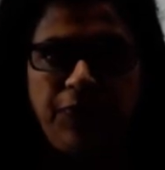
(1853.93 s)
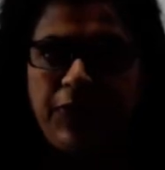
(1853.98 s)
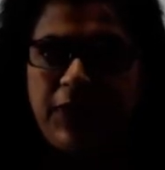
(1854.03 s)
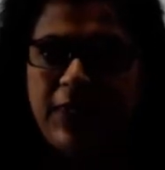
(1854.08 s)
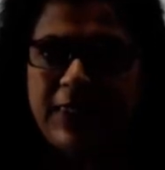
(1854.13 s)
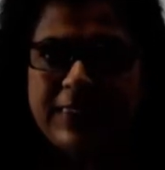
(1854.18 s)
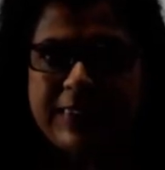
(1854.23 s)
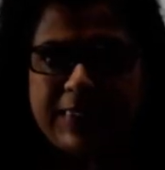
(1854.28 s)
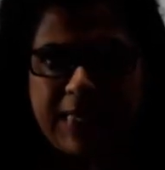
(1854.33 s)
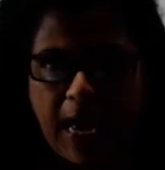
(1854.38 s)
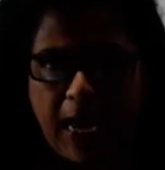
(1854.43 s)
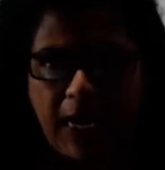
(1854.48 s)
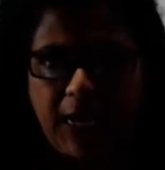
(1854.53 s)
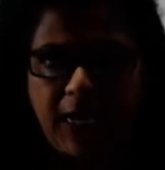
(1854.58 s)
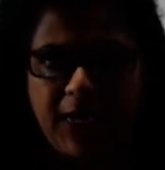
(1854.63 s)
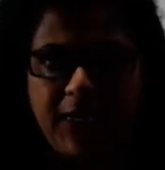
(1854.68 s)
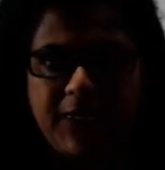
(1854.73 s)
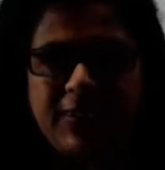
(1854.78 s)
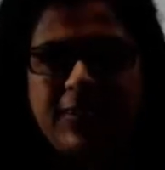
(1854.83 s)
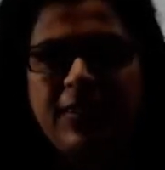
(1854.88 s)
the
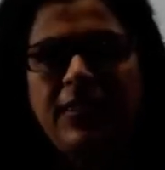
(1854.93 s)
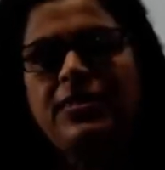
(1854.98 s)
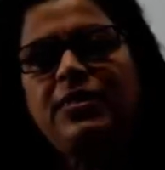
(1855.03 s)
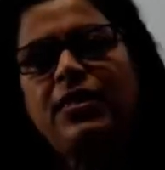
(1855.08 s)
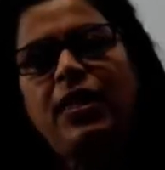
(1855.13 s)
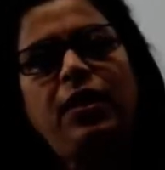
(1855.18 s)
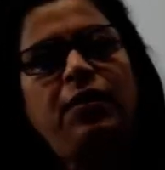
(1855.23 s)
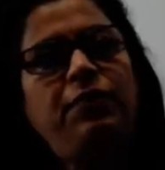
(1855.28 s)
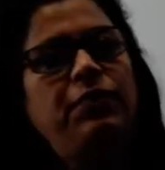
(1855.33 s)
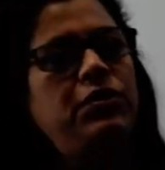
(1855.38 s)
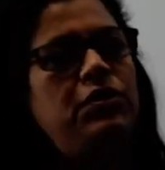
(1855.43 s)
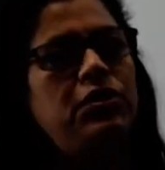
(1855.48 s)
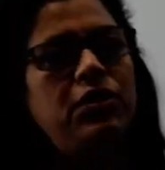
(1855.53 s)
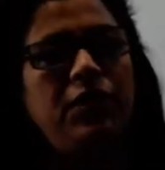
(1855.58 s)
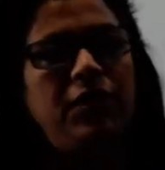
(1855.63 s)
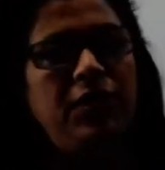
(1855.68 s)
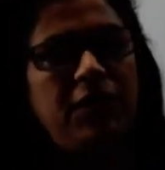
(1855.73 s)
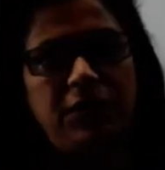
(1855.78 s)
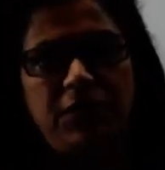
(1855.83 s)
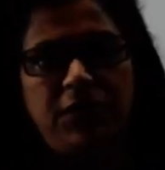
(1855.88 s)
sac-like structure in which the
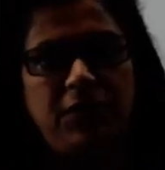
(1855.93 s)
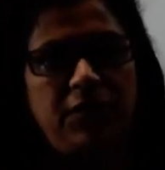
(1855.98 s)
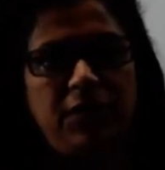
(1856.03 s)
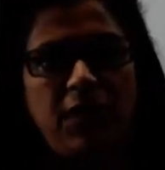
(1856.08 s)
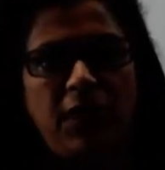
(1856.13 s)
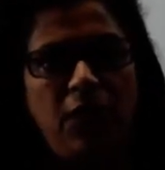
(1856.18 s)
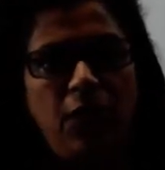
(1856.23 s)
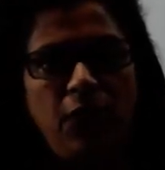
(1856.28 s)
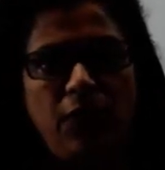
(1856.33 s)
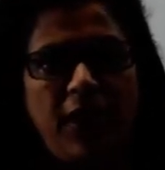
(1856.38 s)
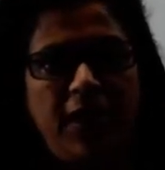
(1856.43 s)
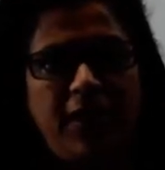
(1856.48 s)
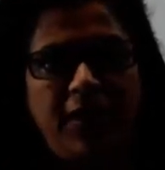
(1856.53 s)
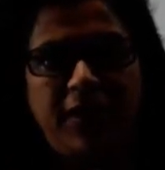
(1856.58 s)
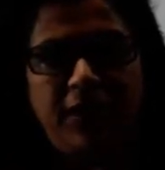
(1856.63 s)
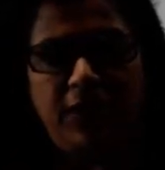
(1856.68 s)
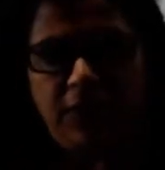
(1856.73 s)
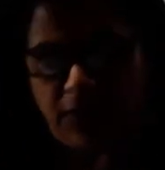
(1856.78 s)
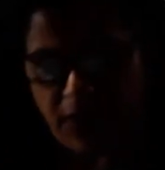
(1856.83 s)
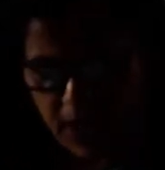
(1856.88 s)
testes are
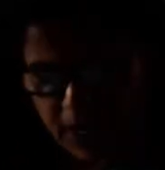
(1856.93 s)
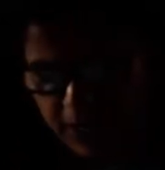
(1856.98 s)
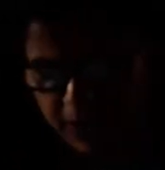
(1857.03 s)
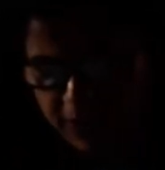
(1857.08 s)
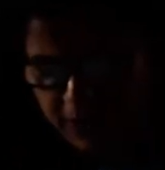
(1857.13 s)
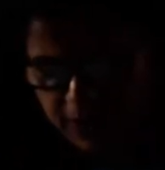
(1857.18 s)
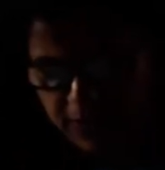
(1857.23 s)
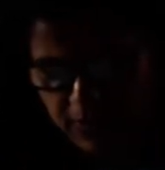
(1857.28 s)
located. Right.